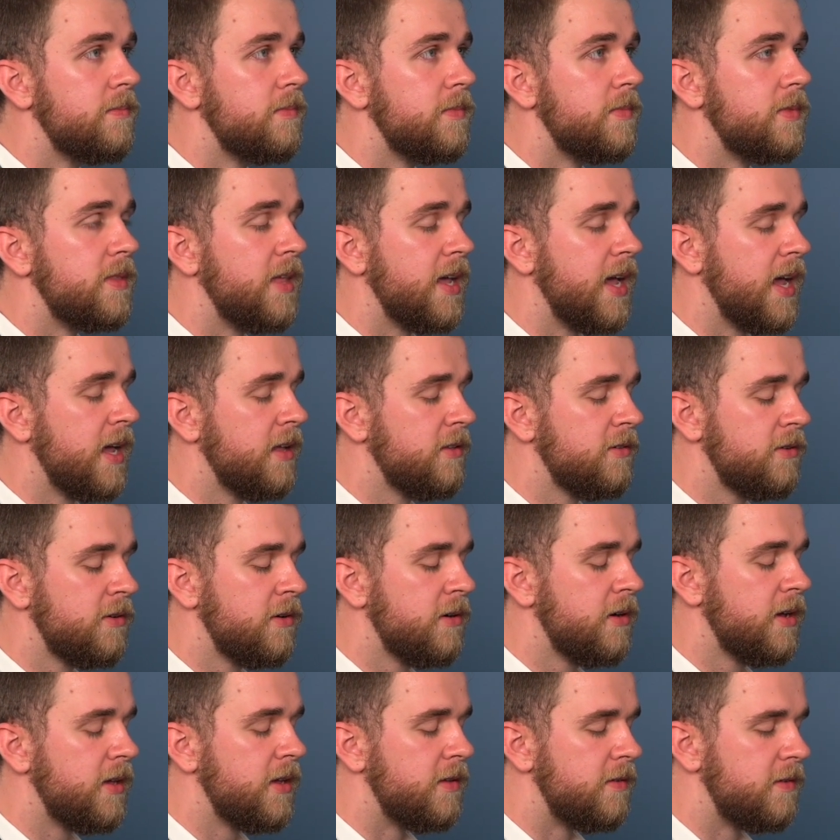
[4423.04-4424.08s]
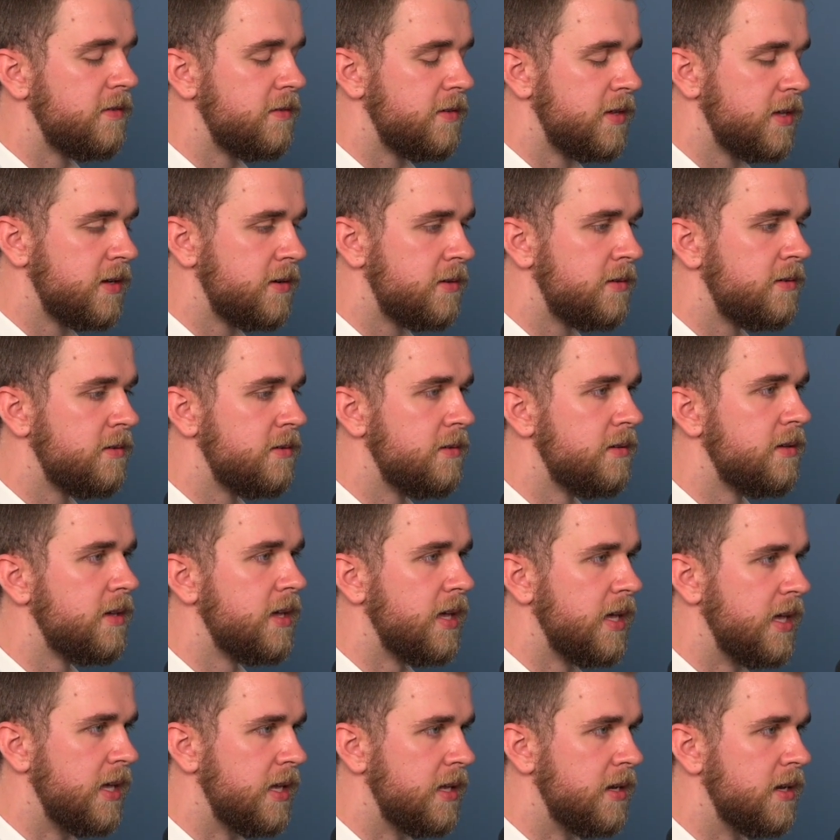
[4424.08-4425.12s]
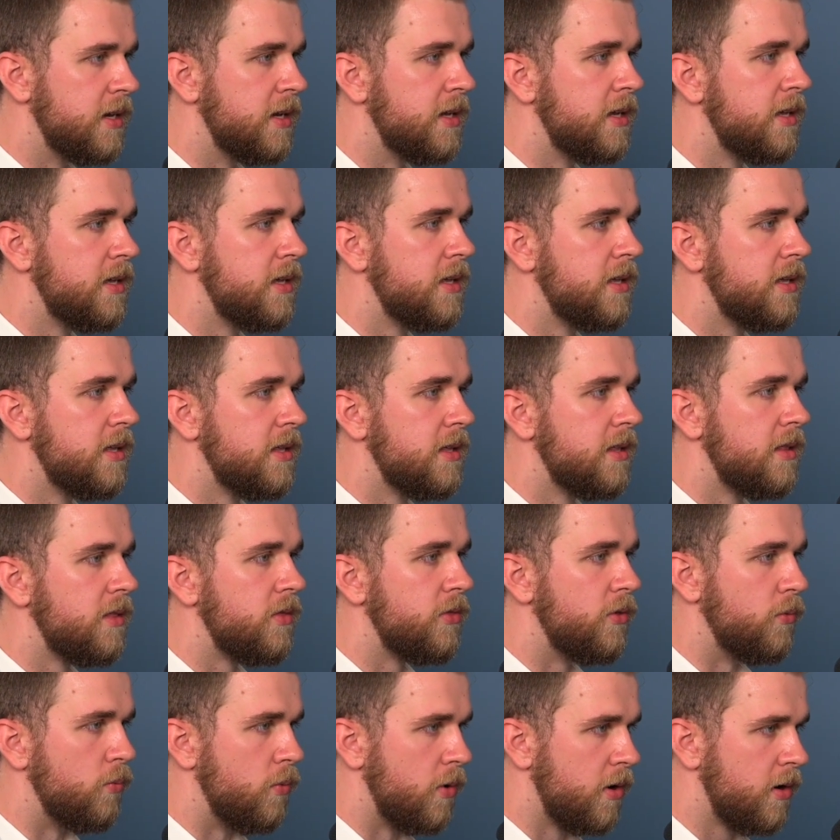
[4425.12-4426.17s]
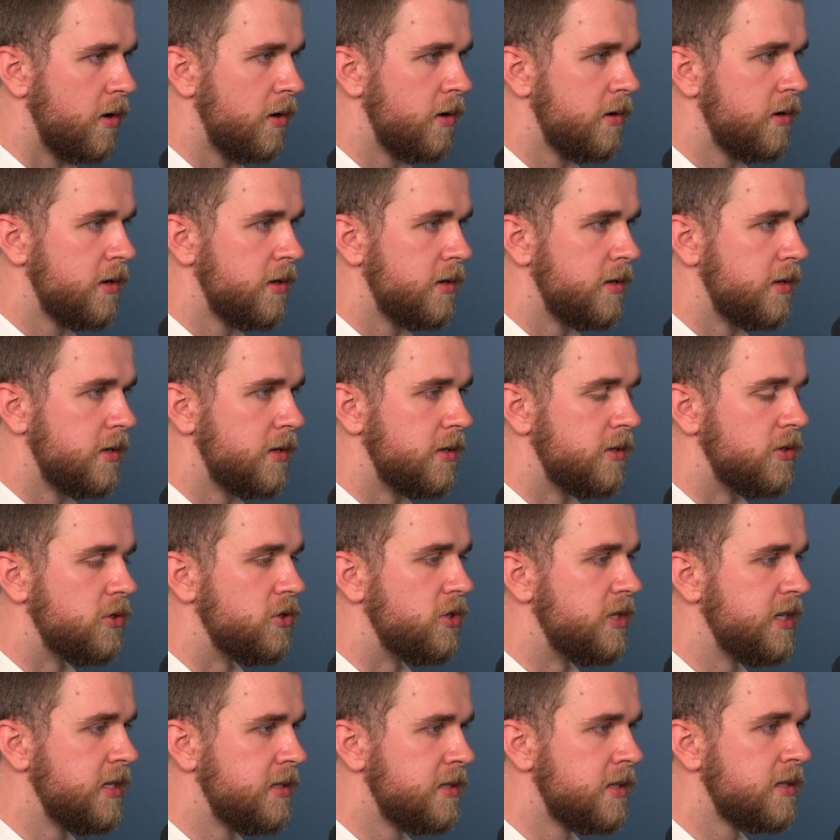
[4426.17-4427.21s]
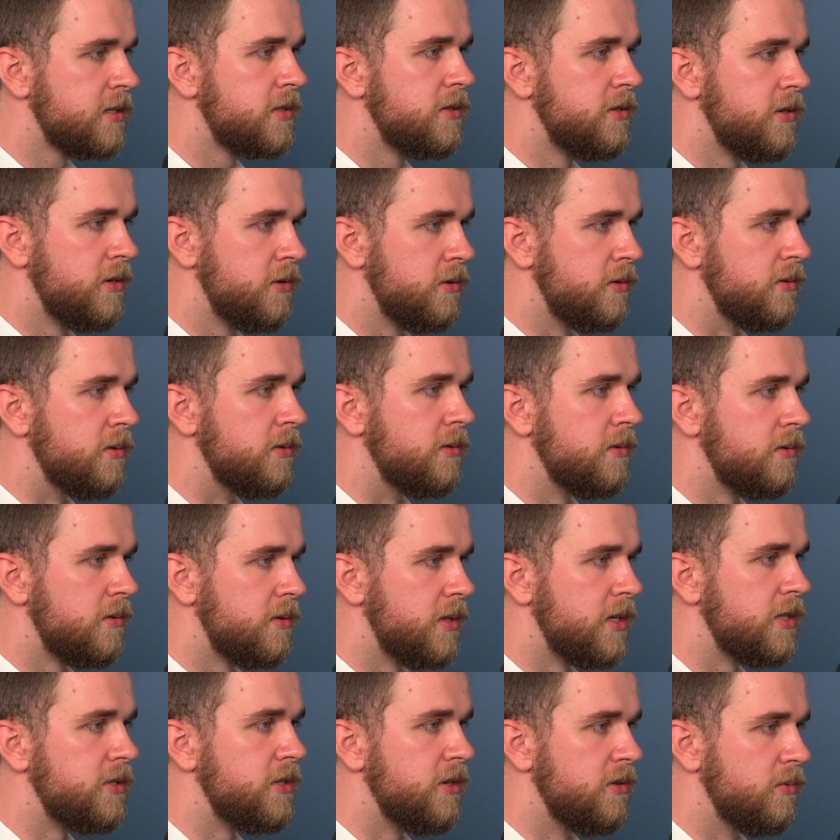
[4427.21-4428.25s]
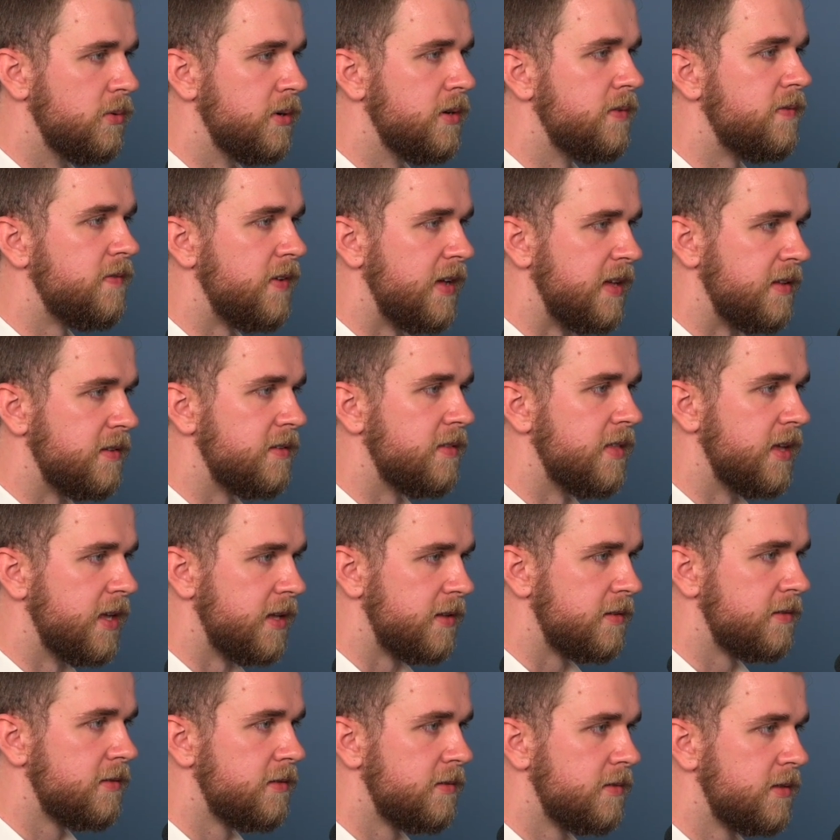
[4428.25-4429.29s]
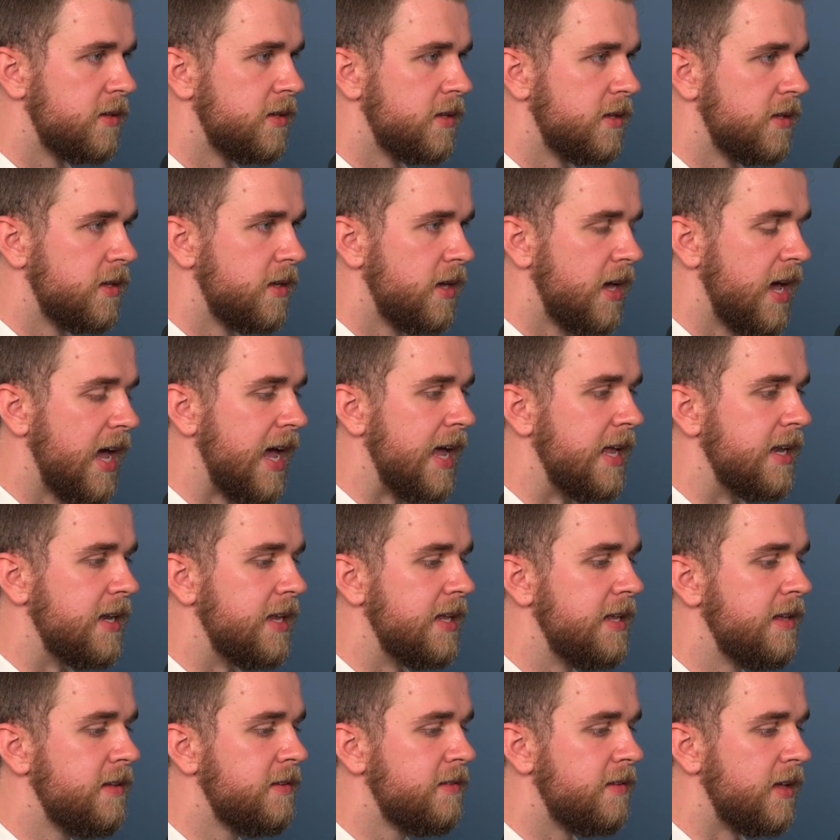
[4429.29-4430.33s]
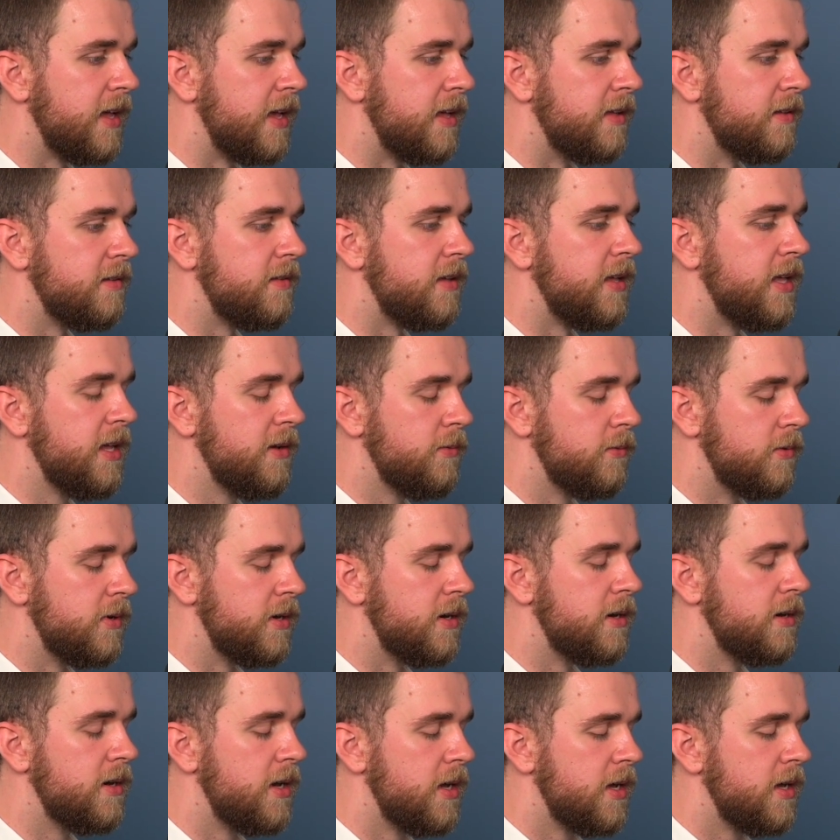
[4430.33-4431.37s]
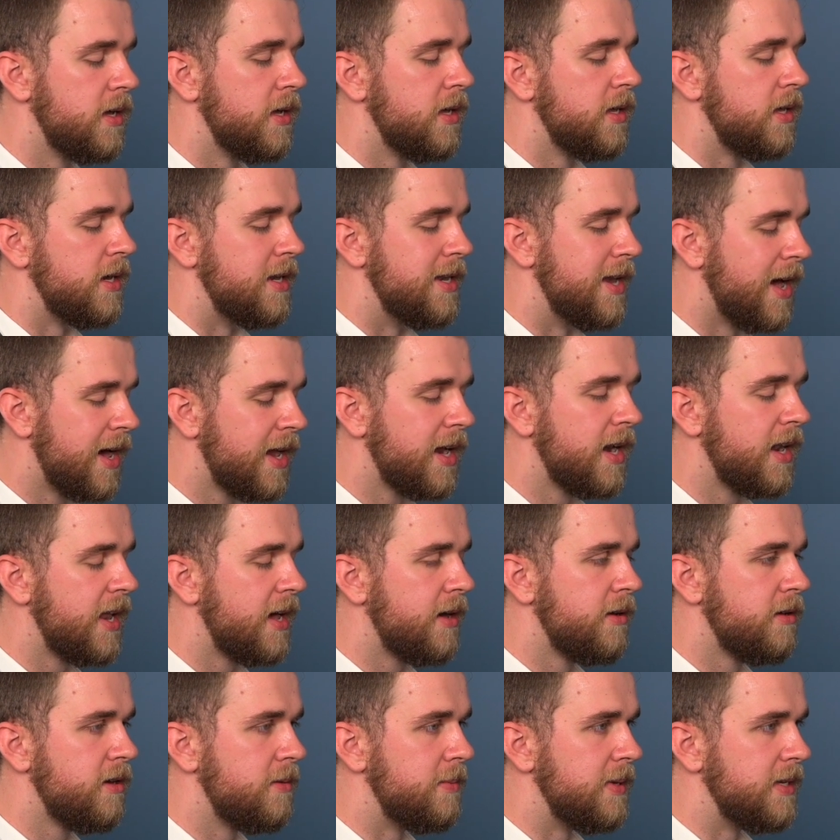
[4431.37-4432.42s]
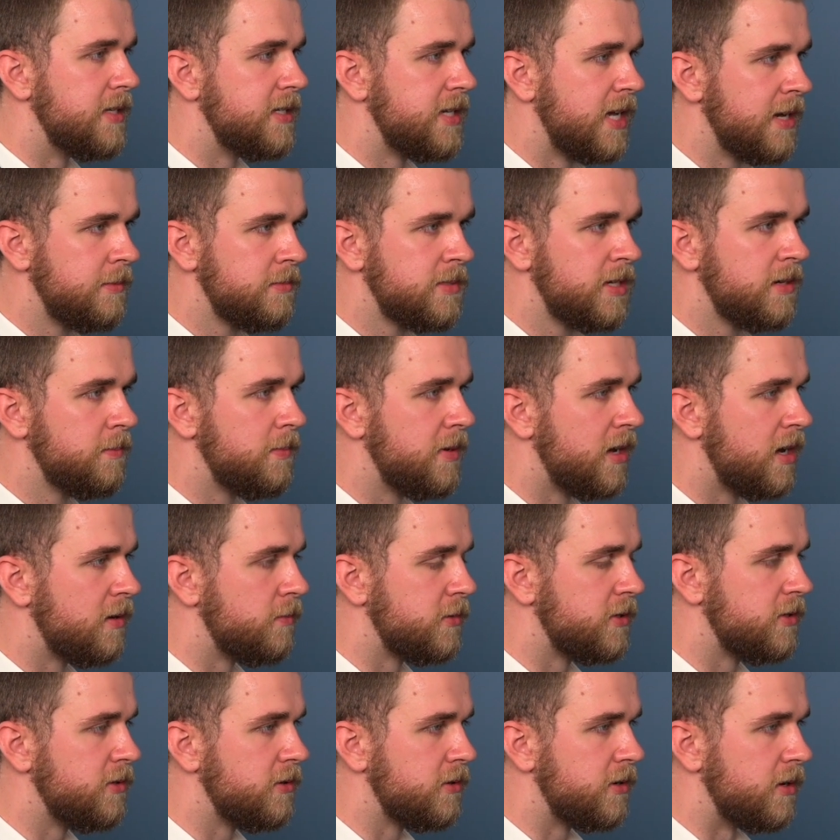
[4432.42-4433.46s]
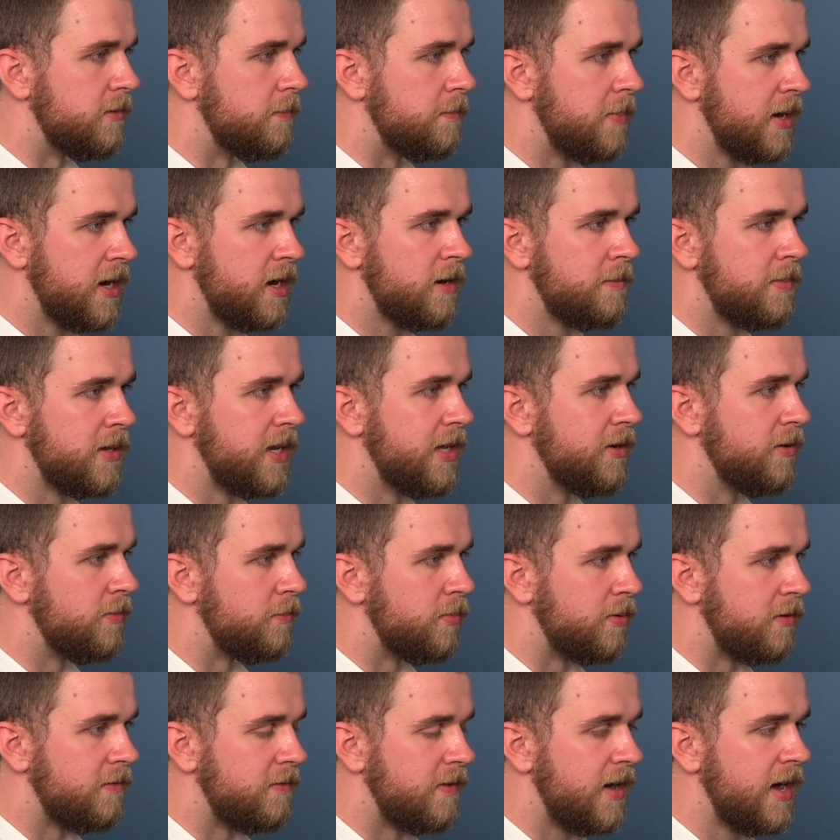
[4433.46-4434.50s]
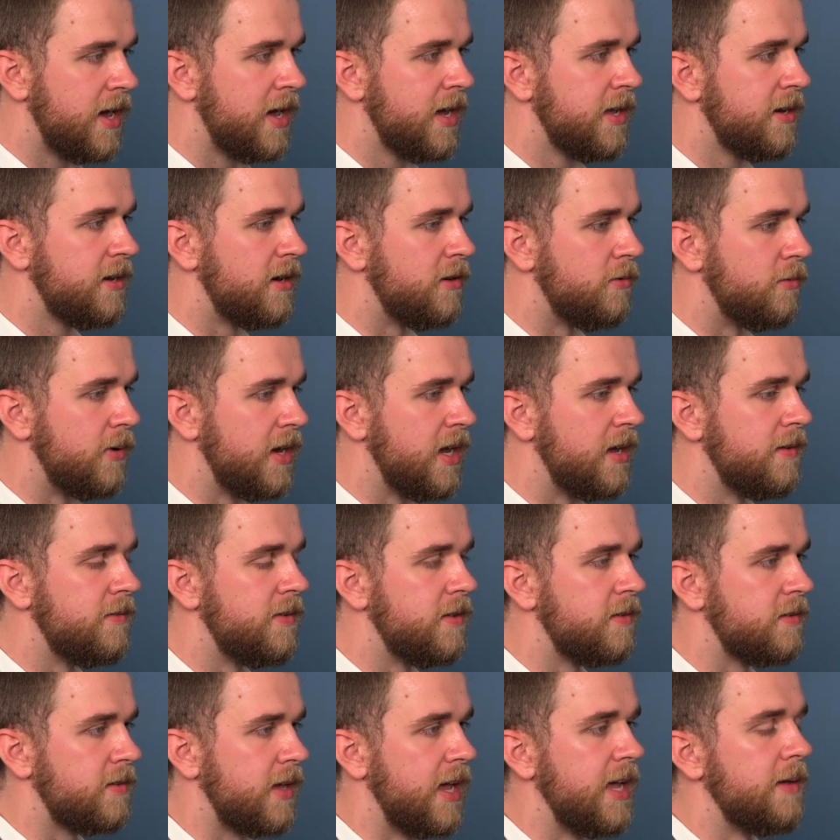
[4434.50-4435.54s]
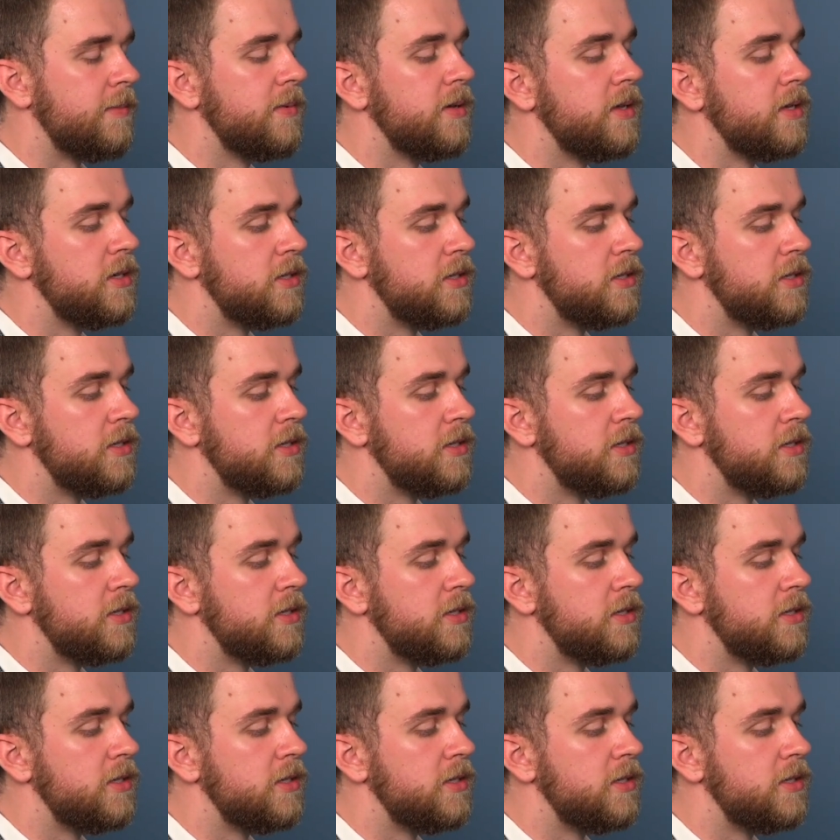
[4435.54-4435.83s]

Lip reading: The answer is still in the Word. Jesus knew that you would face this. And He says He would not allow you to be tempted beyond what you could bear, but He would provide a way of escape.